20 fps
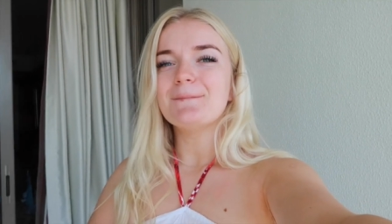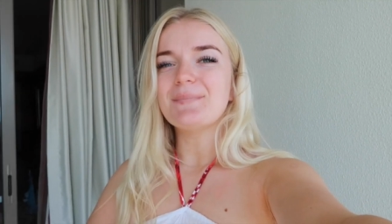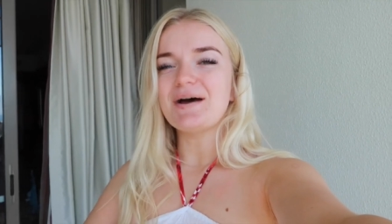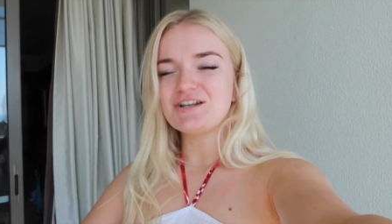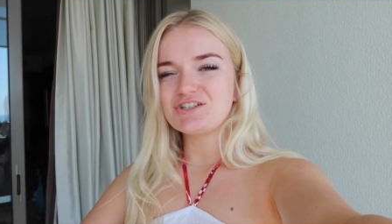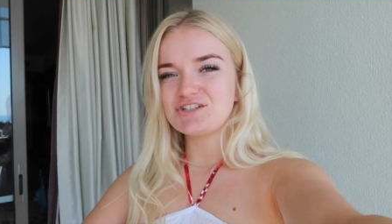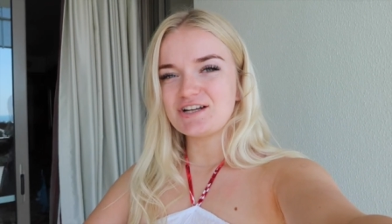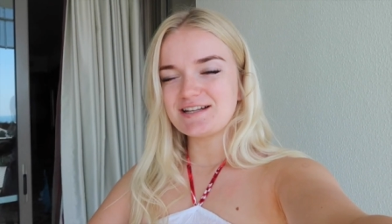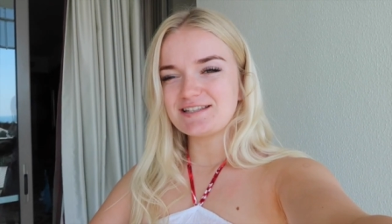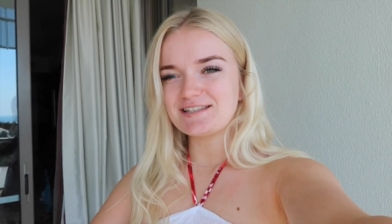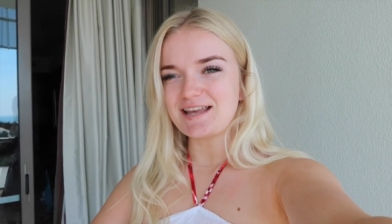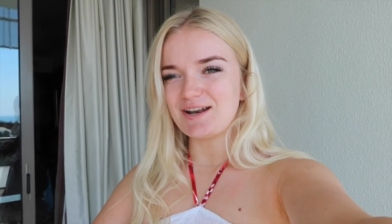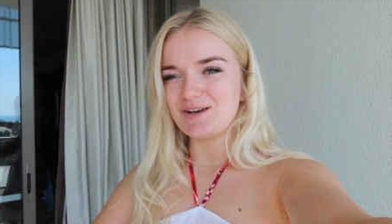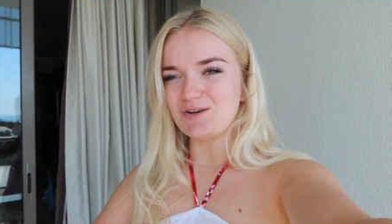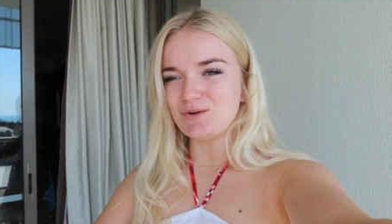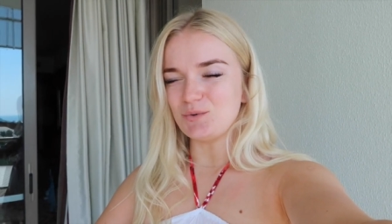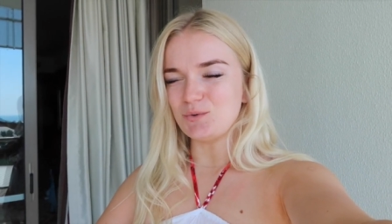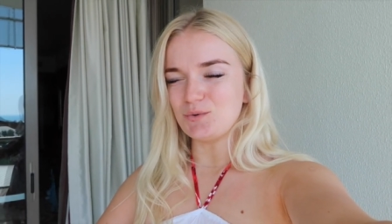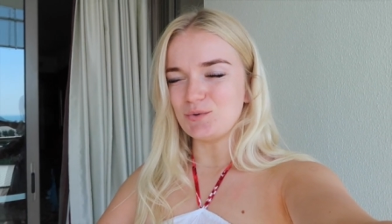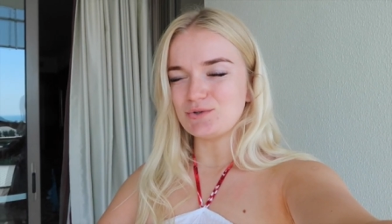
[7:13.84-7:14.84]
matching
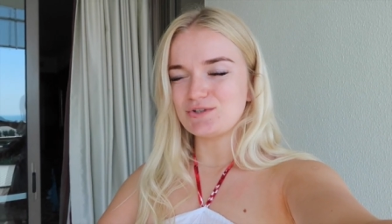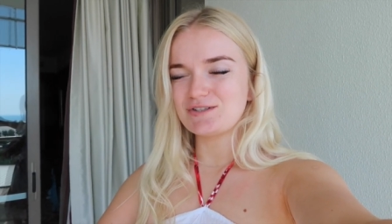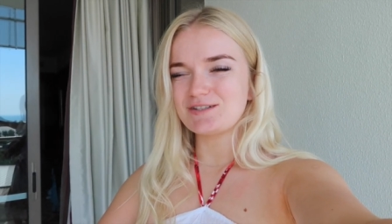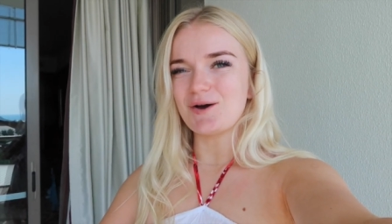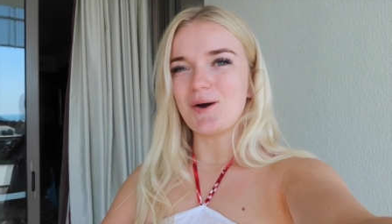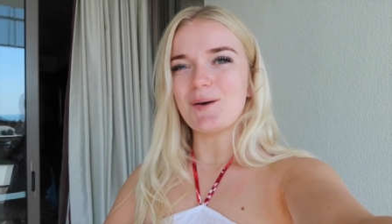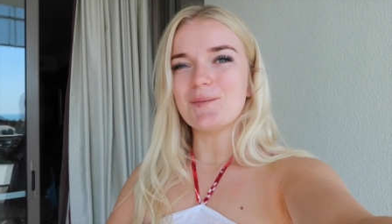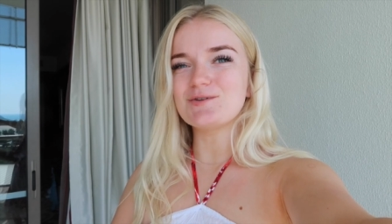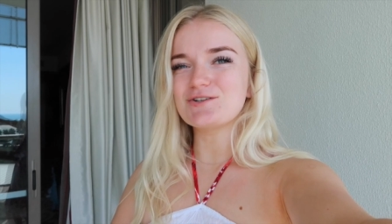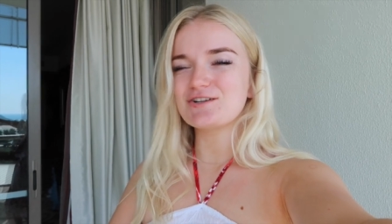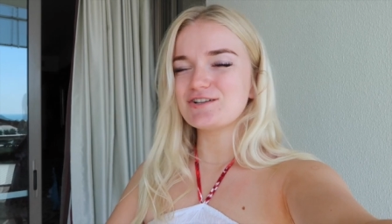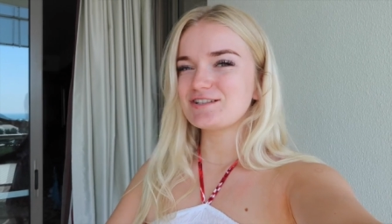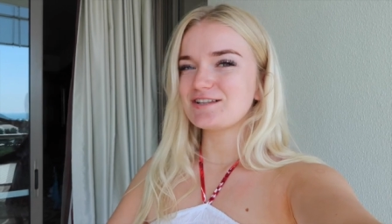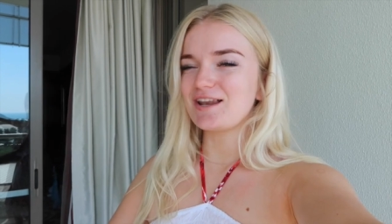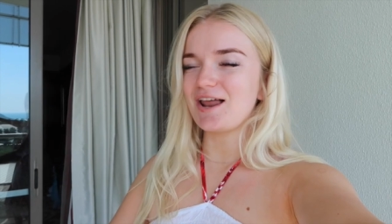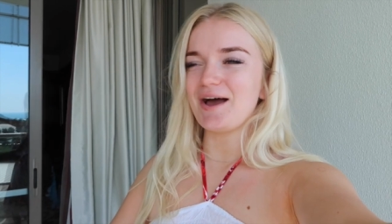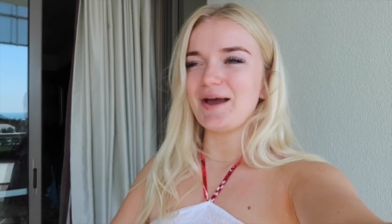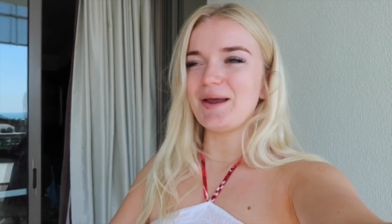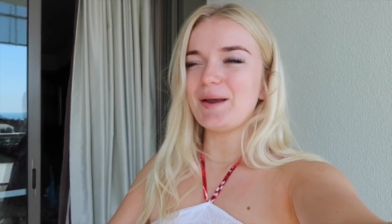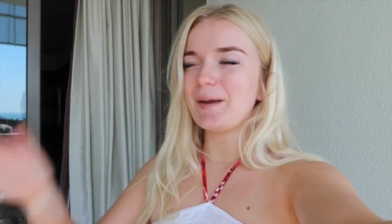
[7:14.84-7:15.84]
sandals. So I'm
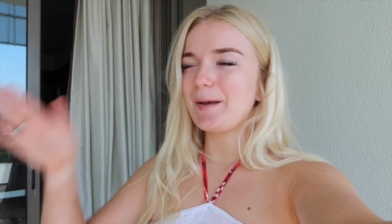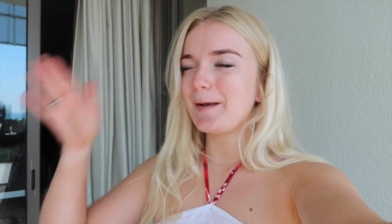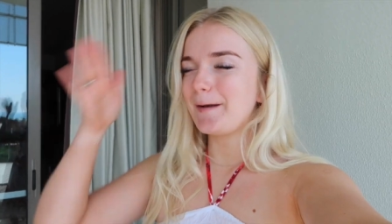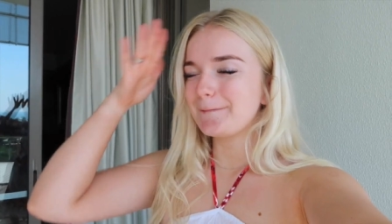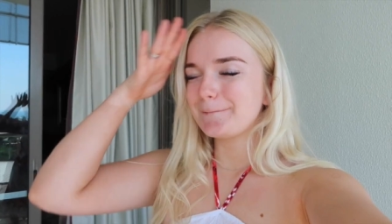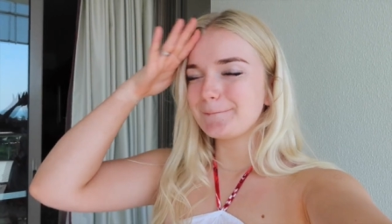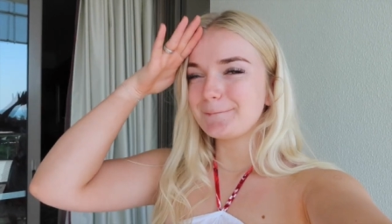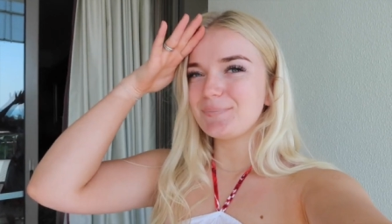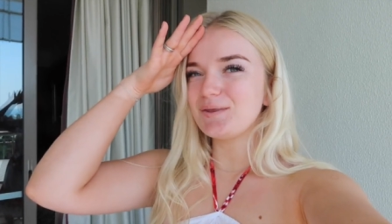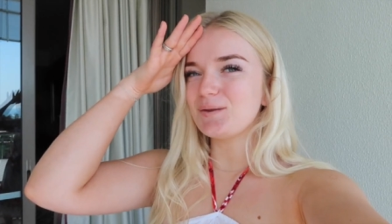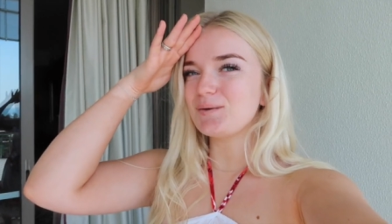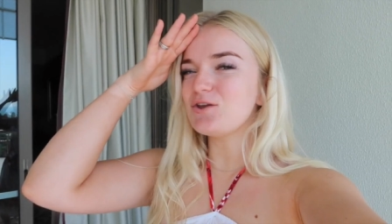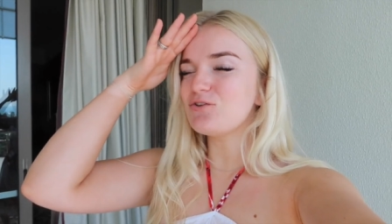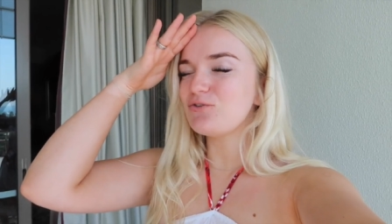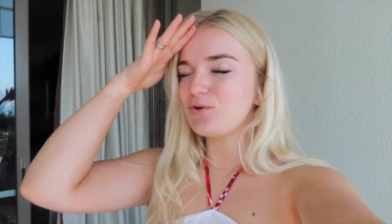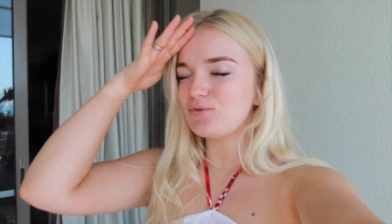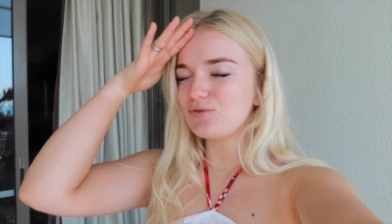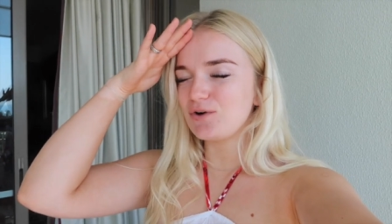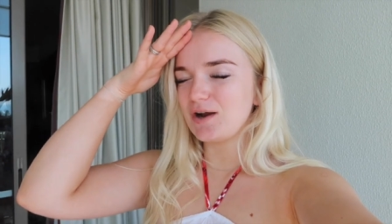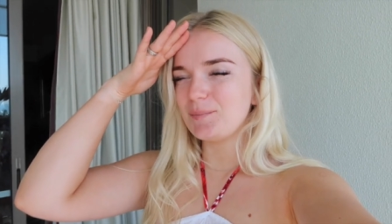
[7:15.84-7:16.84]
just like, you
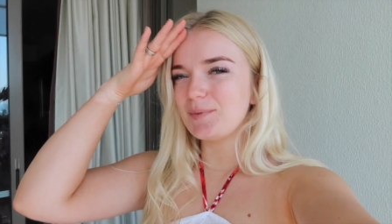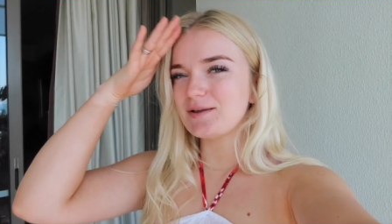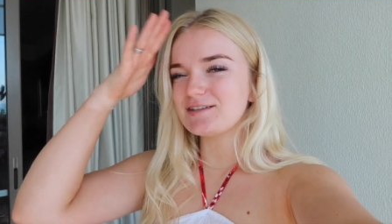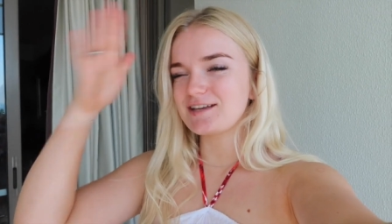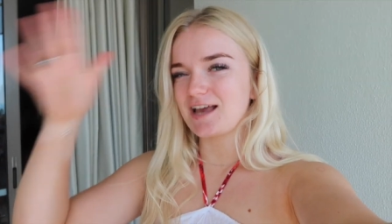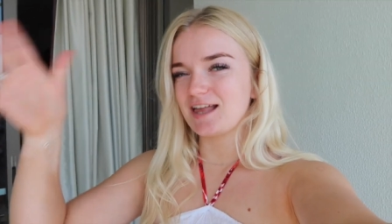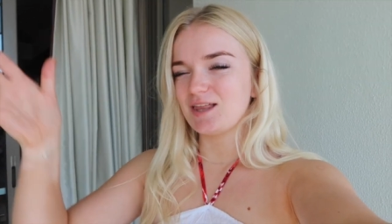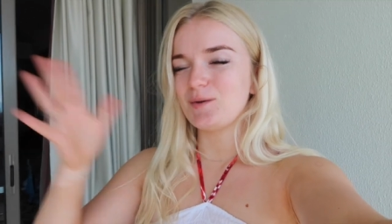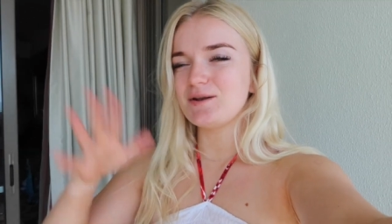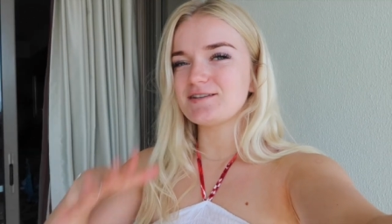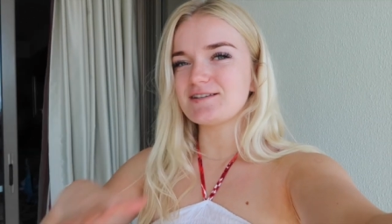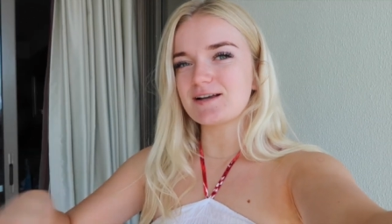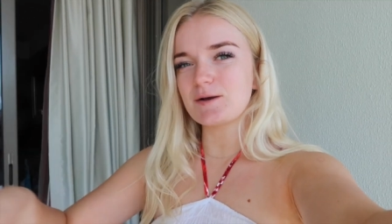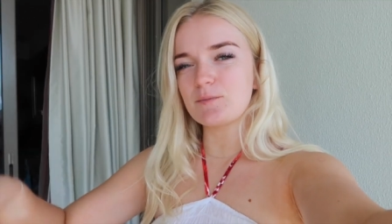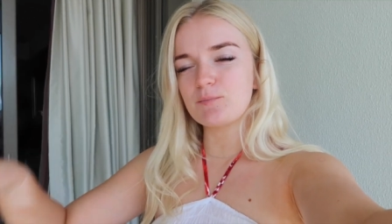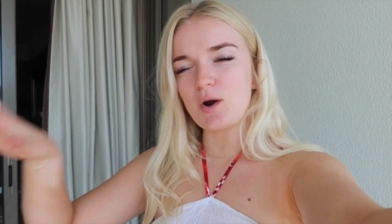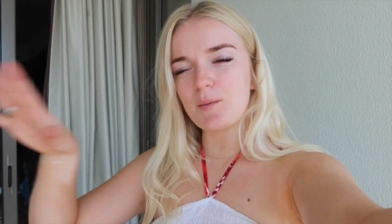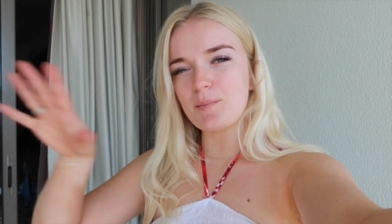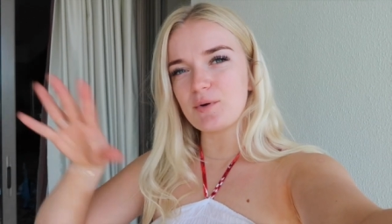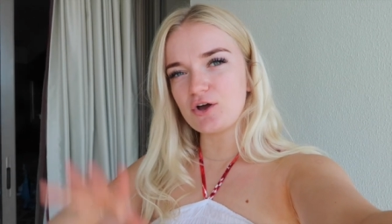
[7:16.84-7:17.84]
only feel really put together when it's
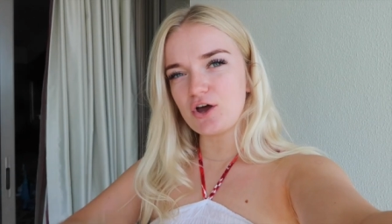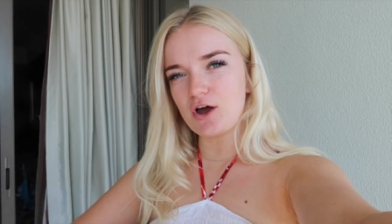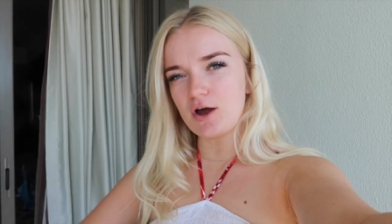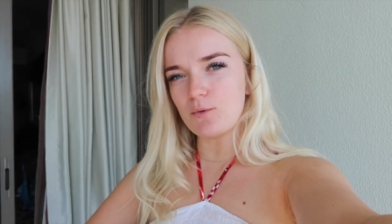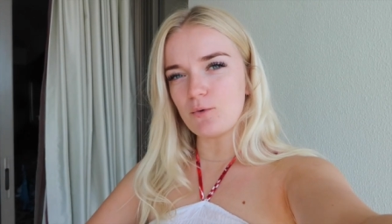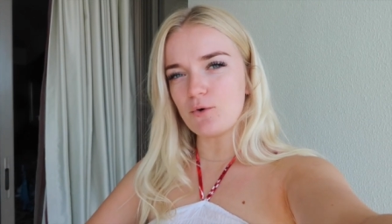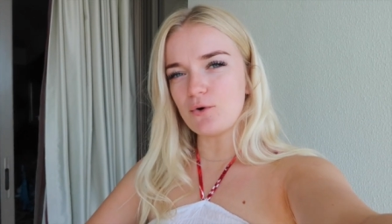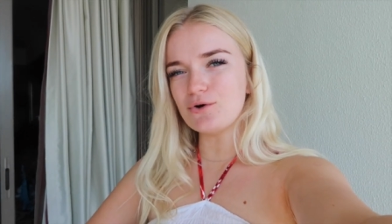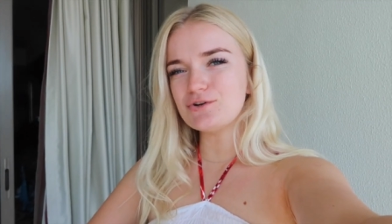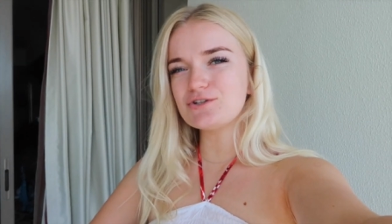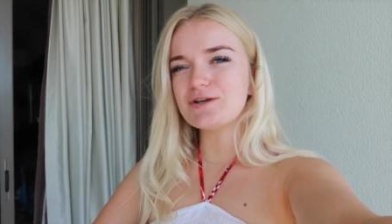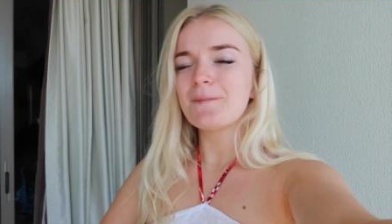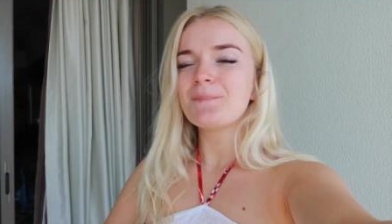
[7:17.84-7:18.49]
like a proper co-ord.